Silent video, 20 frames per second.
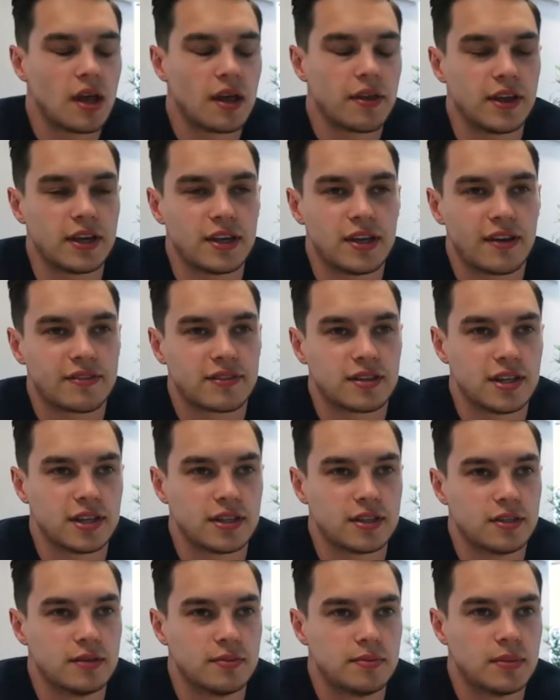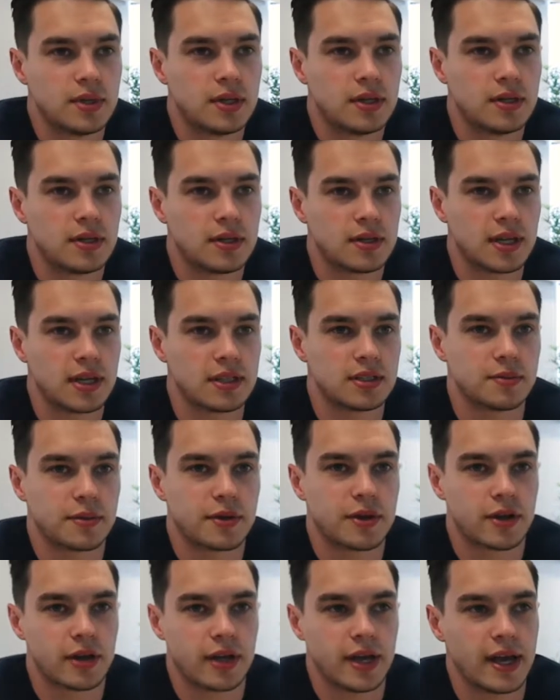I think you have to let
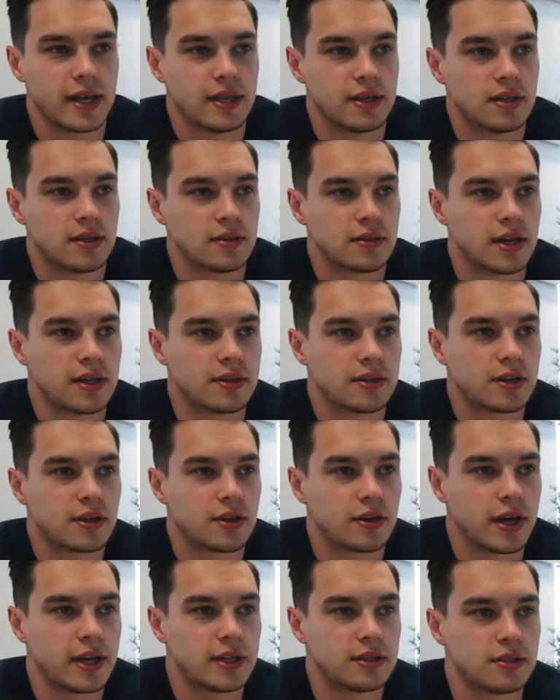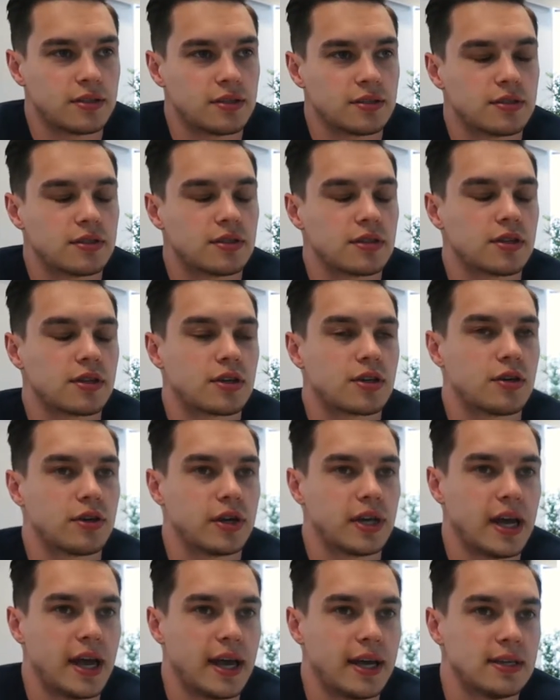them create, you know, let the creators
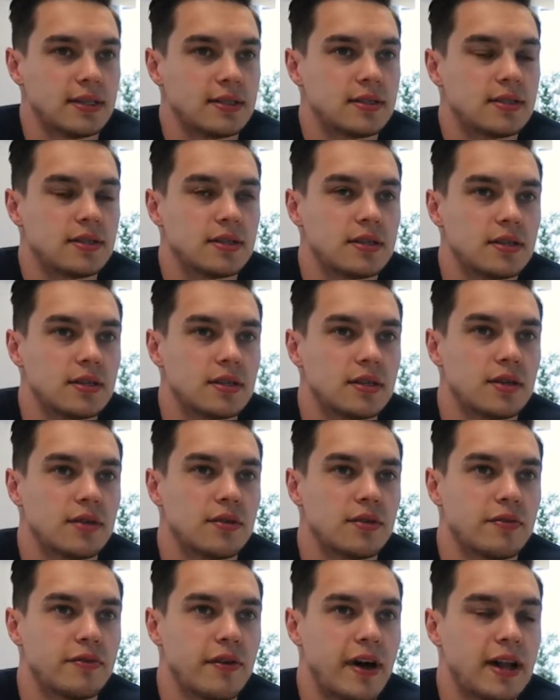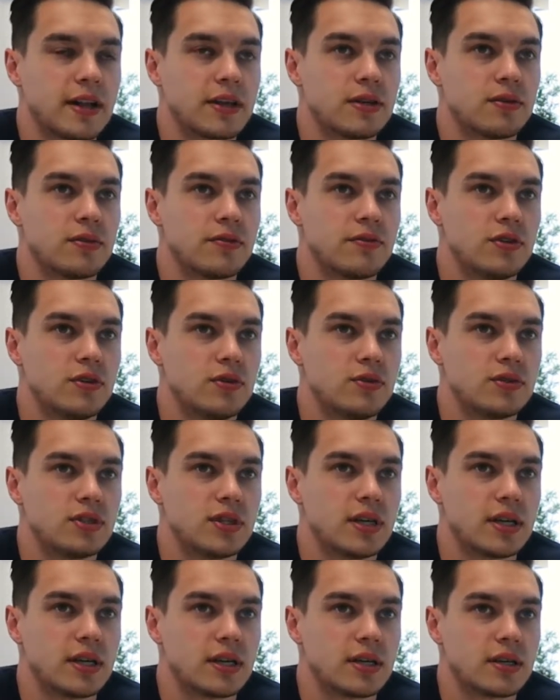create. You know, the value of
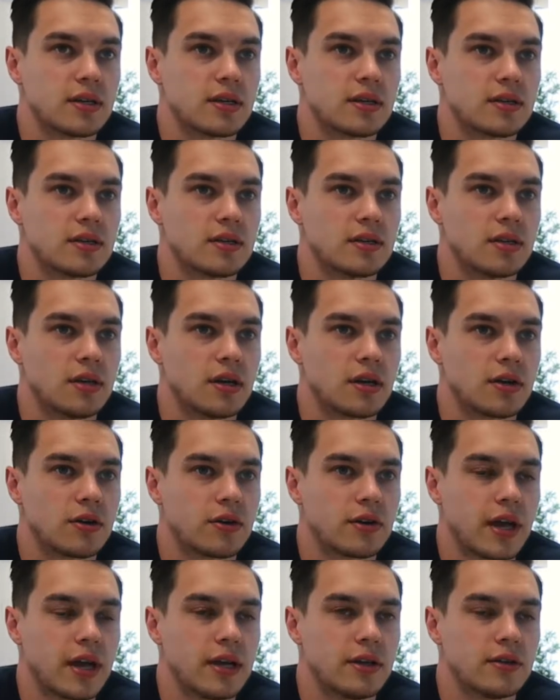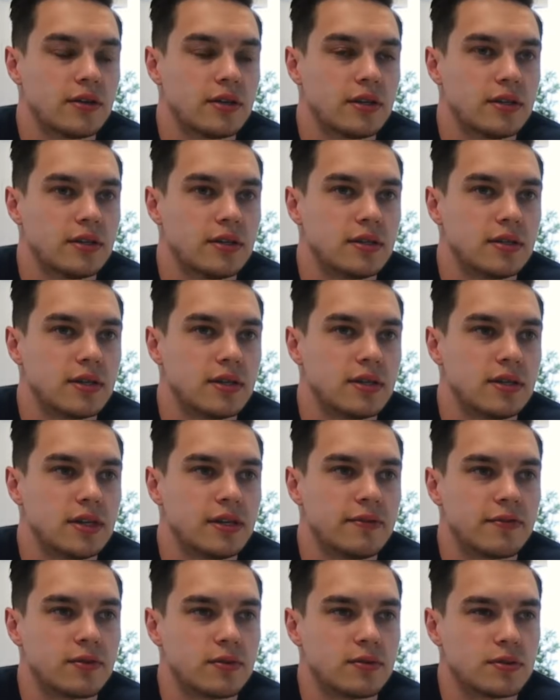using a creator in the
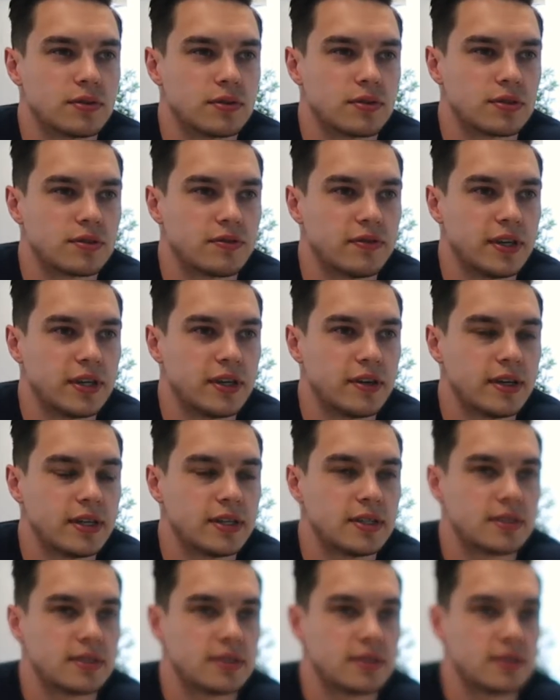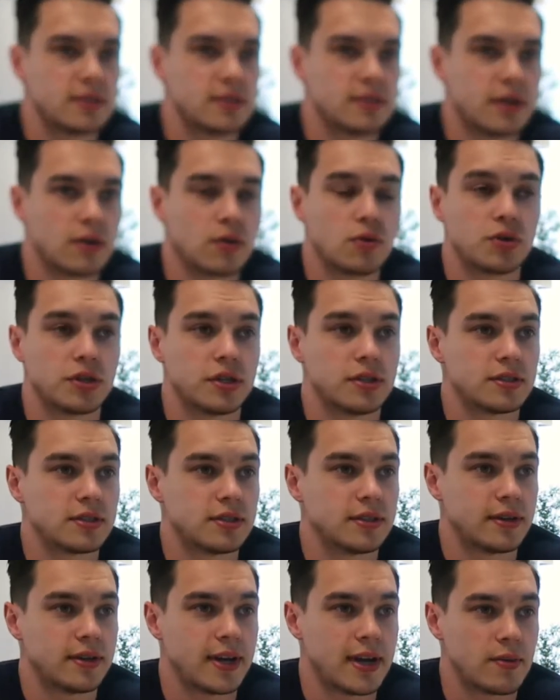influencer sphere is their
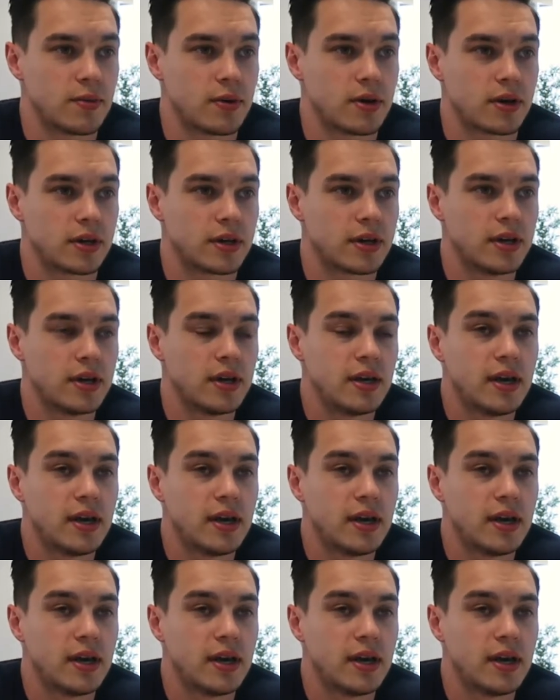audience, their network.